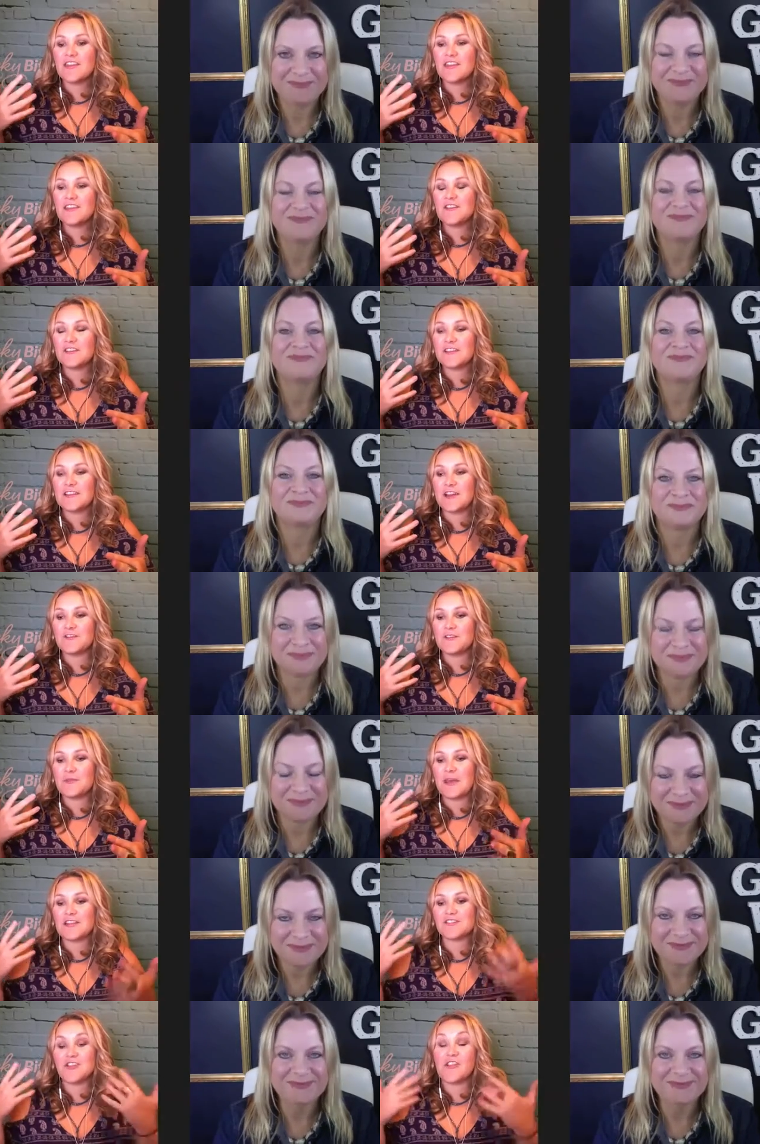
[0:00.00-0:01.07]
Speaker 1: you just have to make
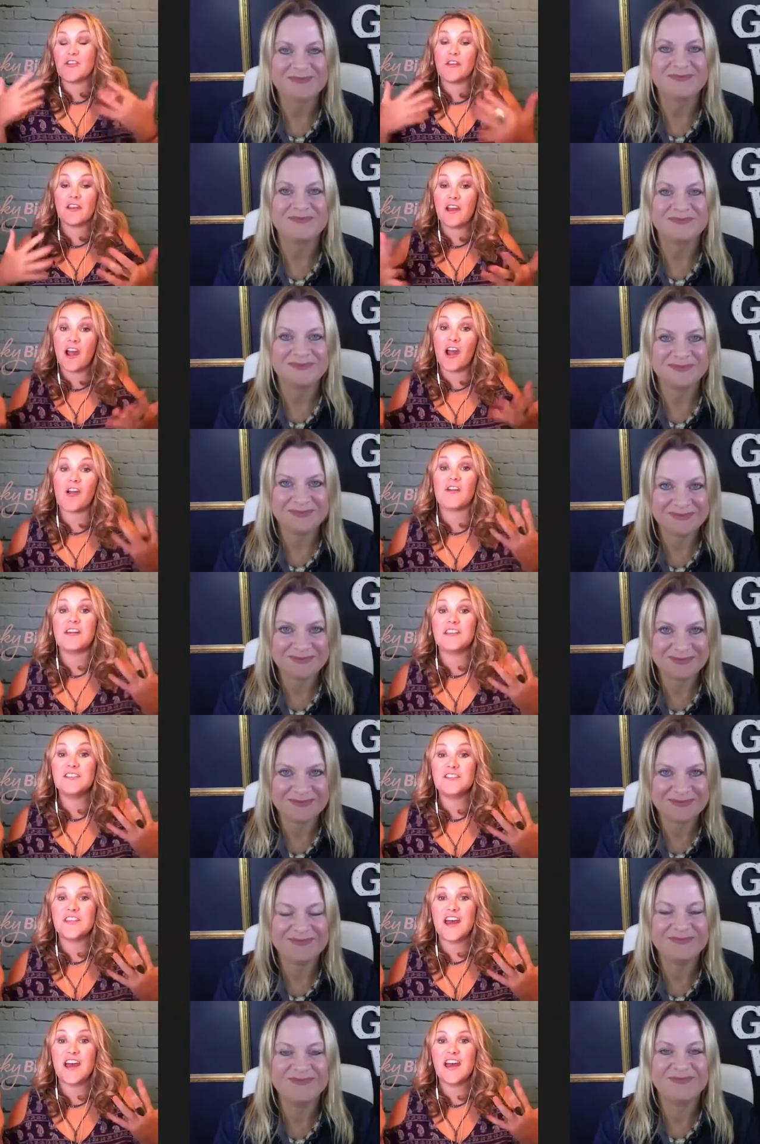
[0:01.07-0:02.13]
sure you encourage
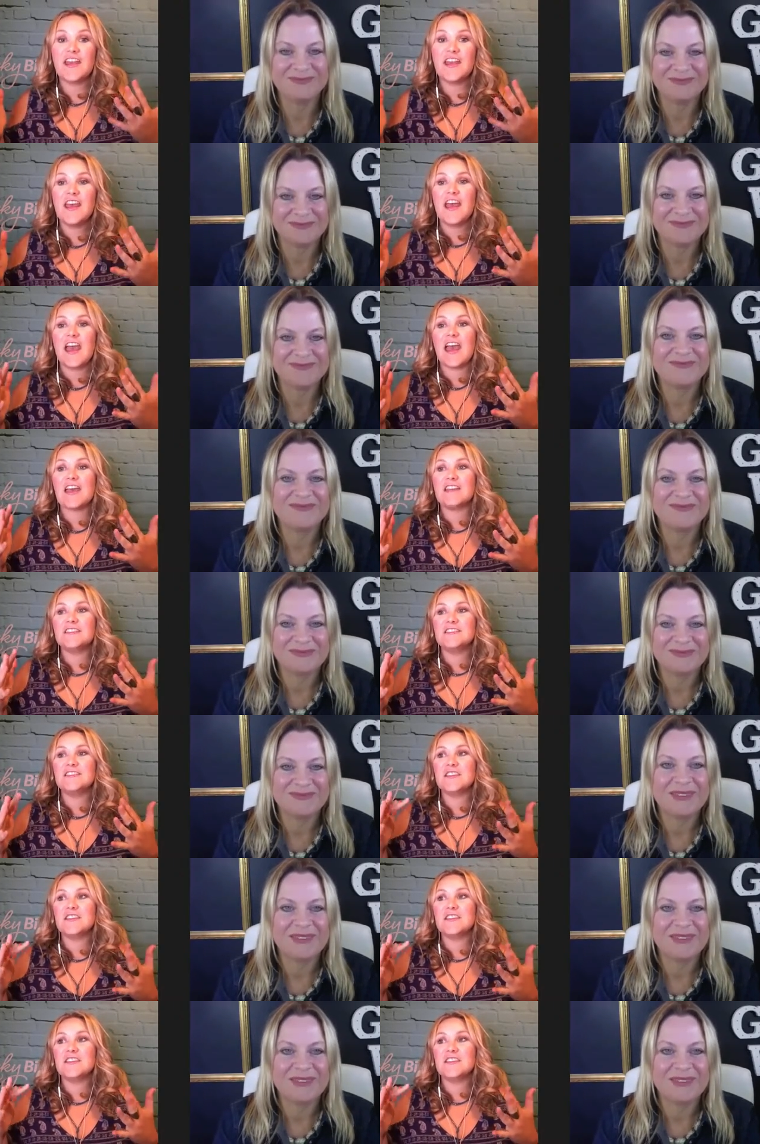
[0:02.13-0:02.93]
that and